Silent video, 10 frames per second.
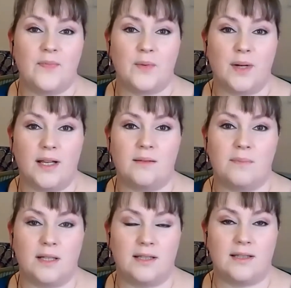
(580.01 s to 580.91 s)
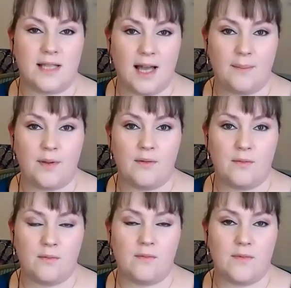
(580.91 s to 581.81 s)
Right? But tapping,
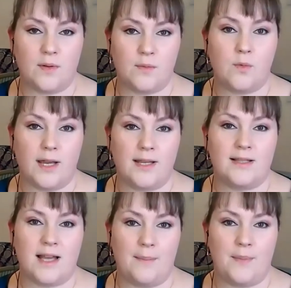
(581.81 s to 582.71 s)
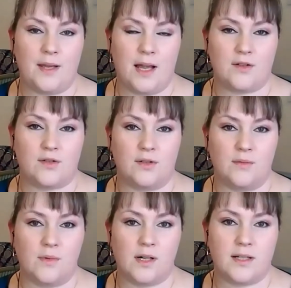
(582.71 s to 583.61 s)
the way tapping actually
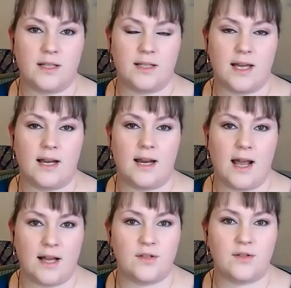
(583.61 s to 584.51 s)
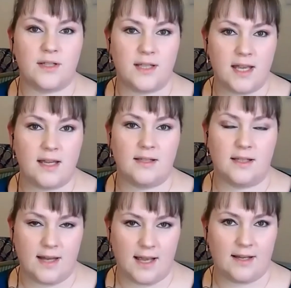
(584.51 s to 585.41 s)
works is that as you're saying the
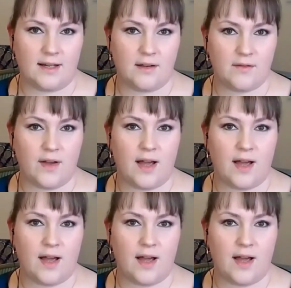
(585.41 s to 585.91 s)
negative,